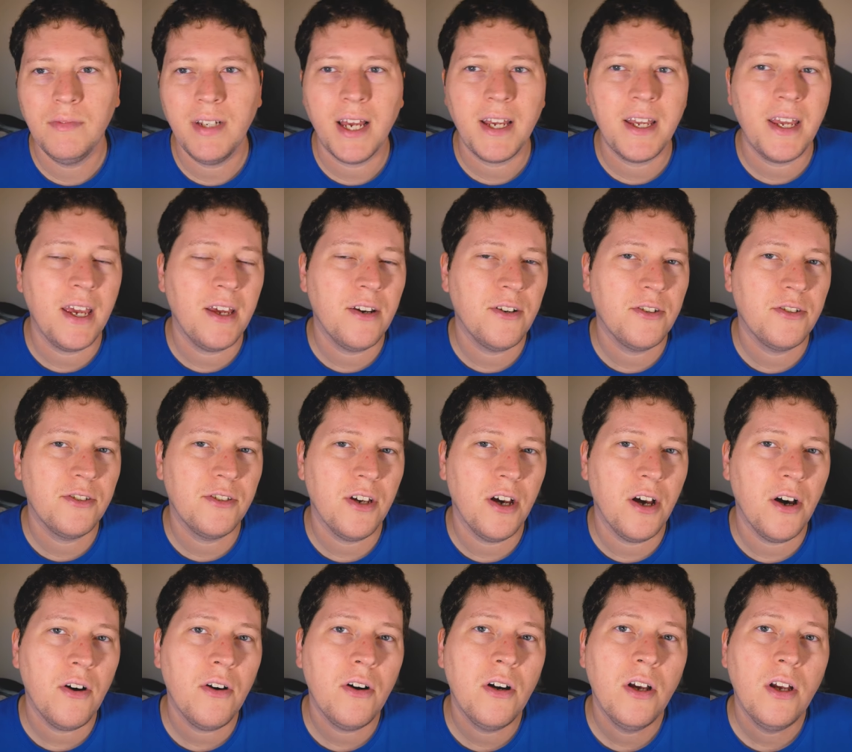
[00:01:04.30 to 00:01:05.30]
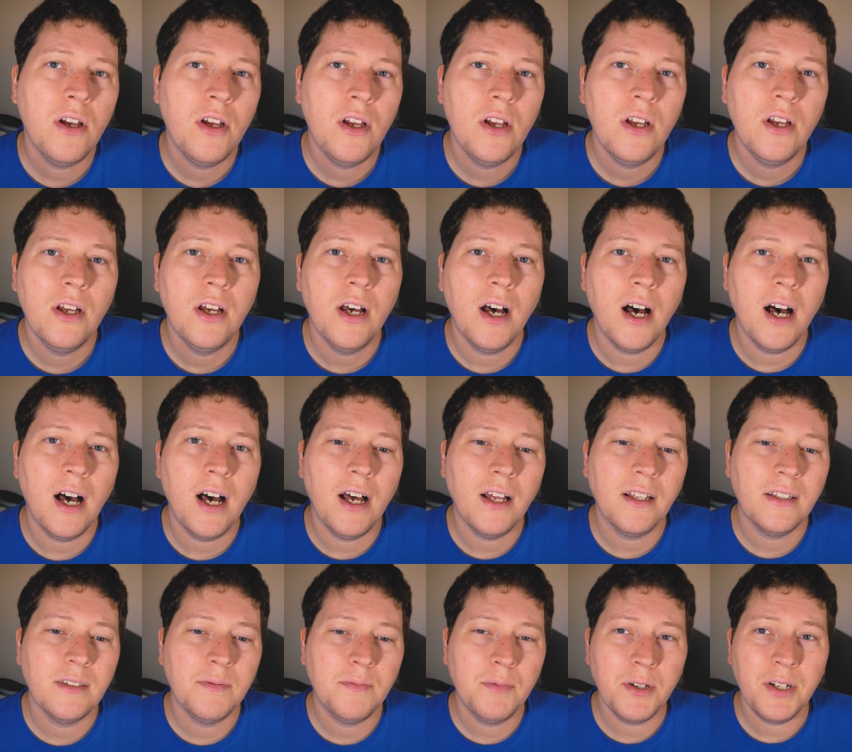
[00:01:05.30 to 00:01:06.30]
decade or so, uh,
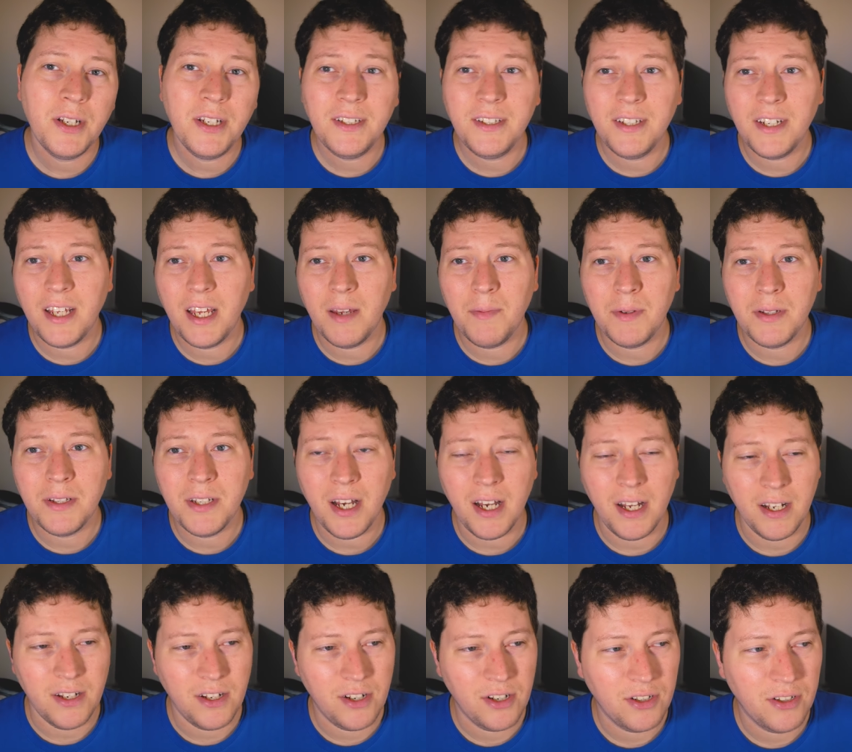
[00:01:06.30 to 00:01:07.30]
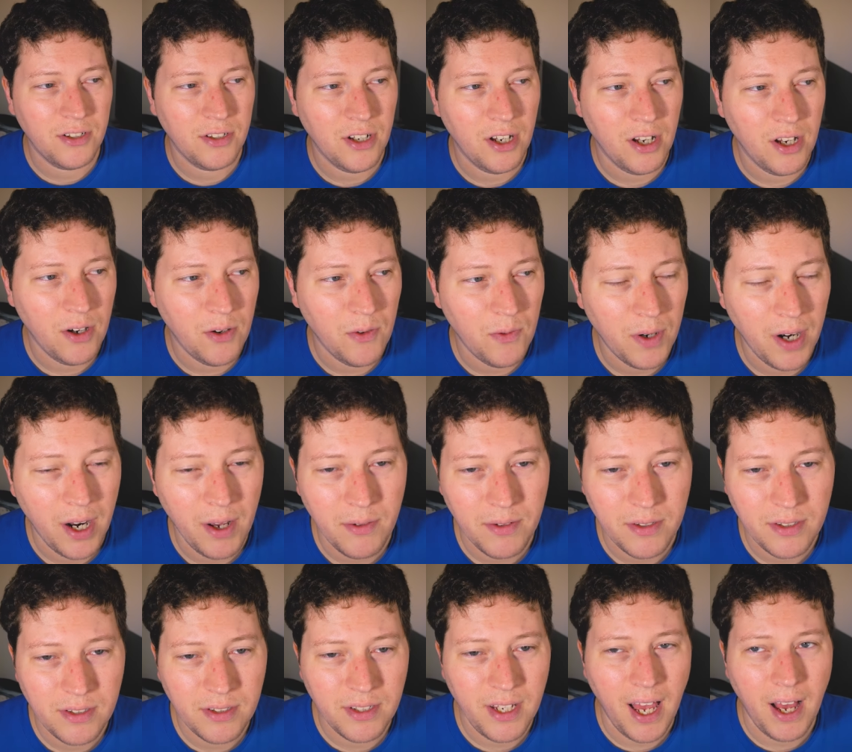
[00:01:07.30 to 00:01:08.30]
it's pretty easy to keep in touch. So when I
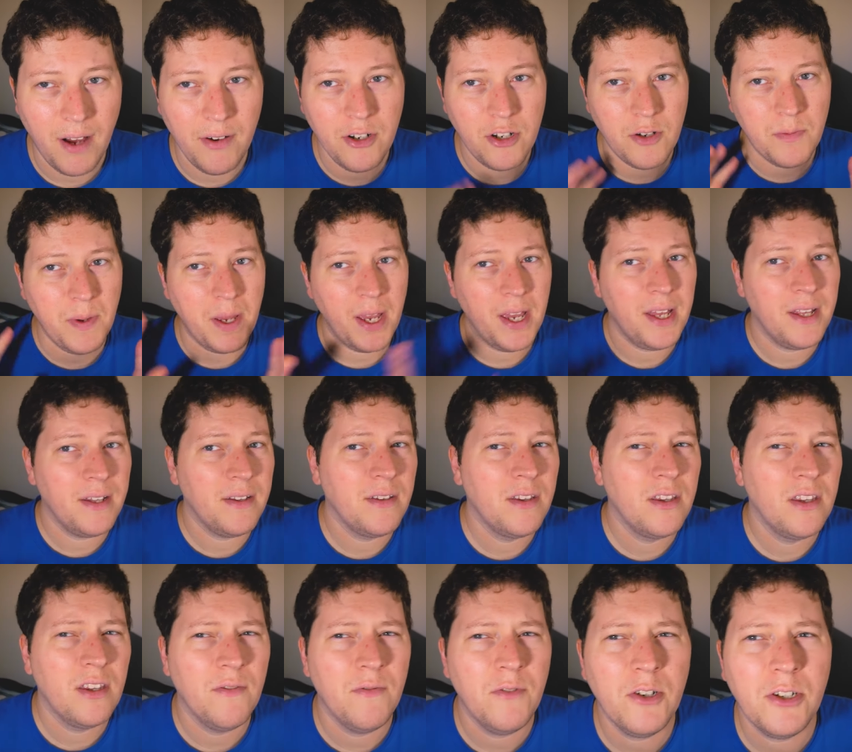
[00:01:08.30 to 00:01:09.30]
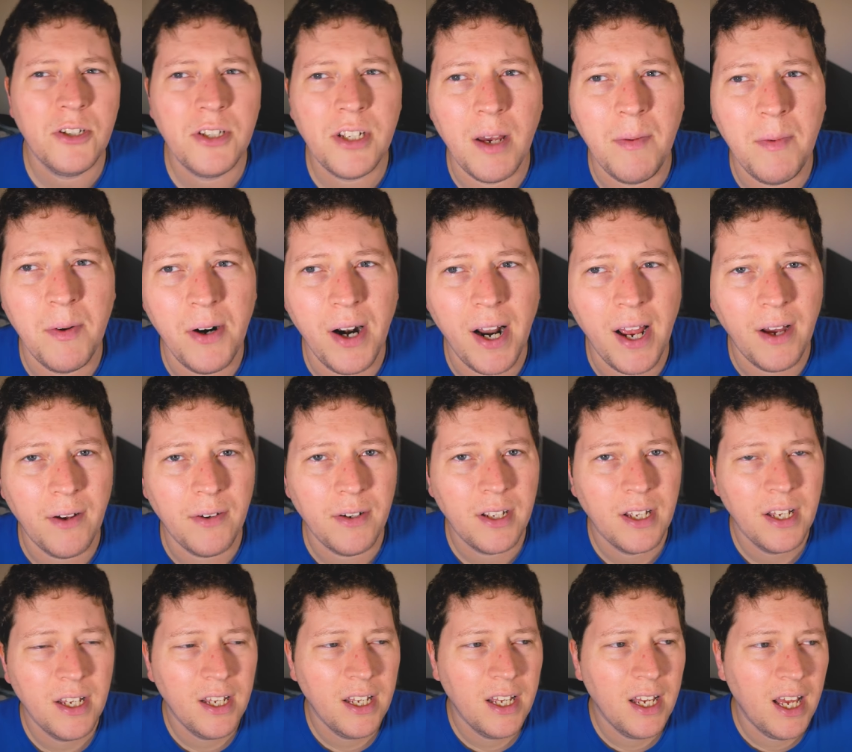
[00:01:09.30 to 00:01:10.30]
was out in Japan the first time around,
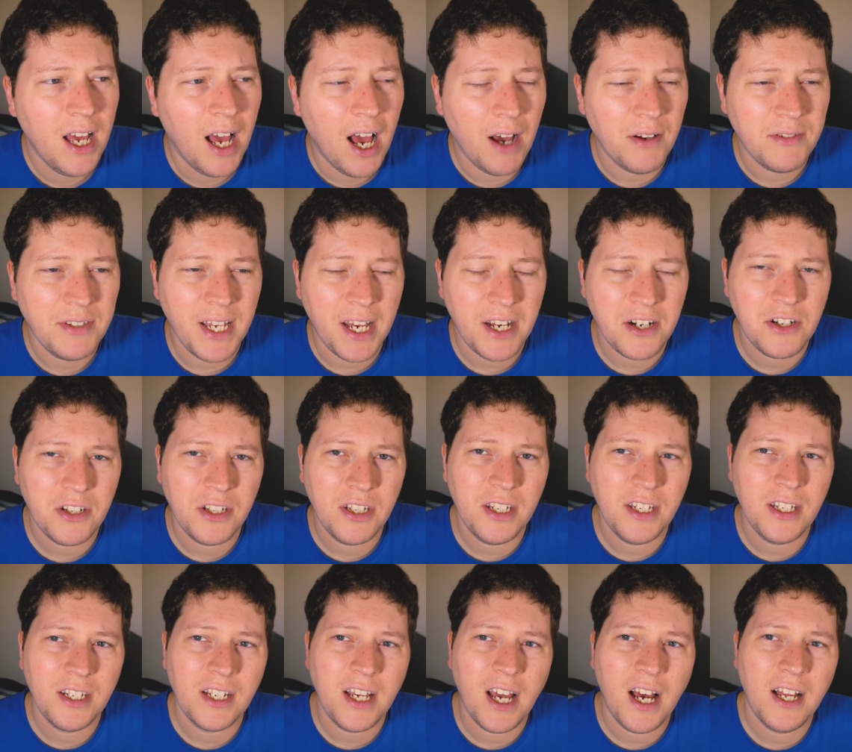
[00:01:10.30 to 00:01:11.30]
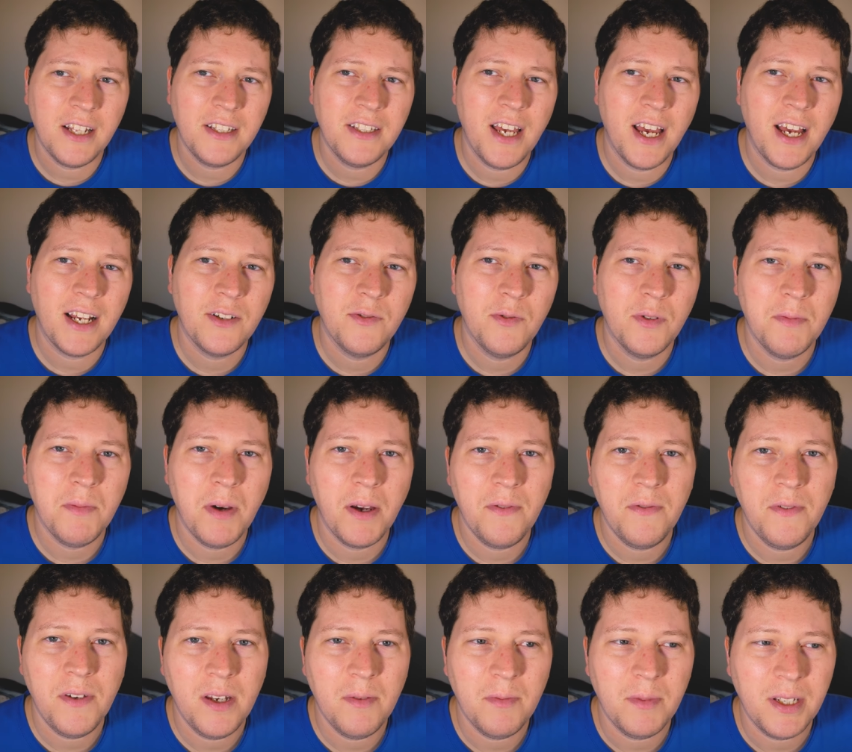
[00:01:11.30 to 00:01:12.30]
I was actually in contact with my
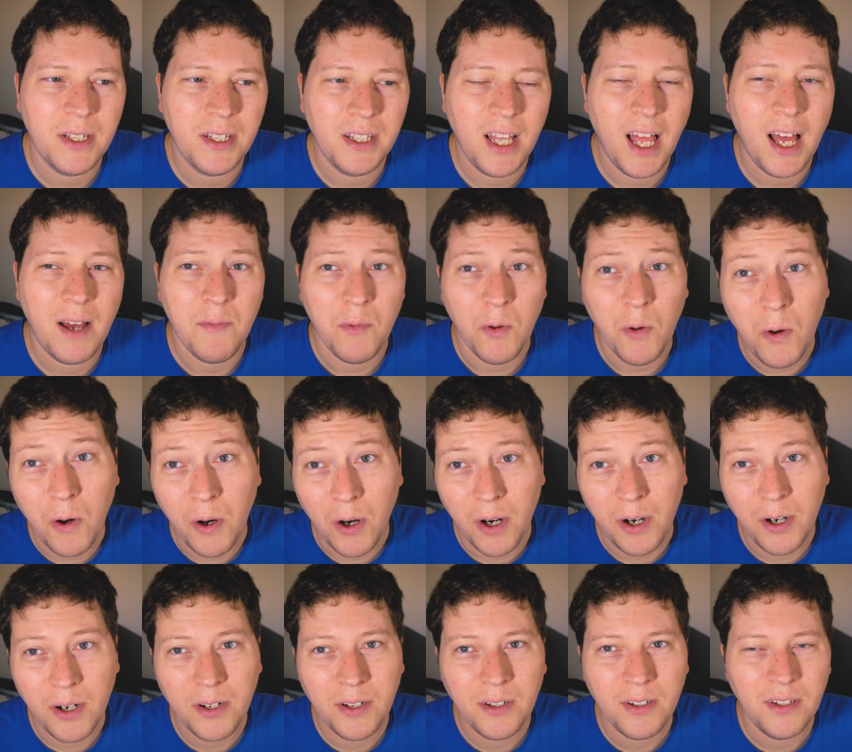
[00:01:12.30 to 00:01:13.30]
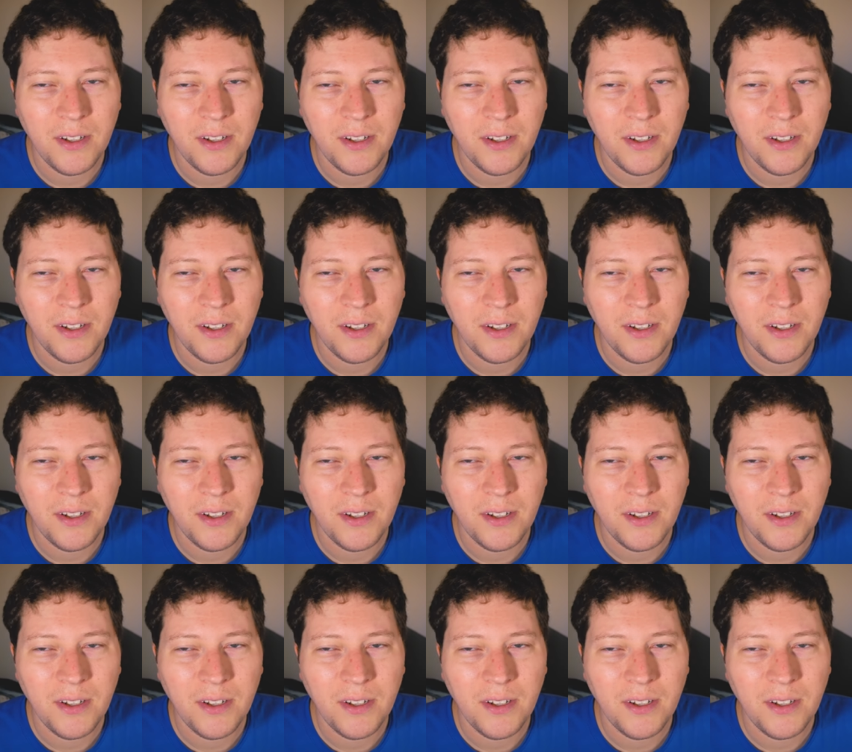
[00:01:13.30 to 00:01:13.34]
family a lot more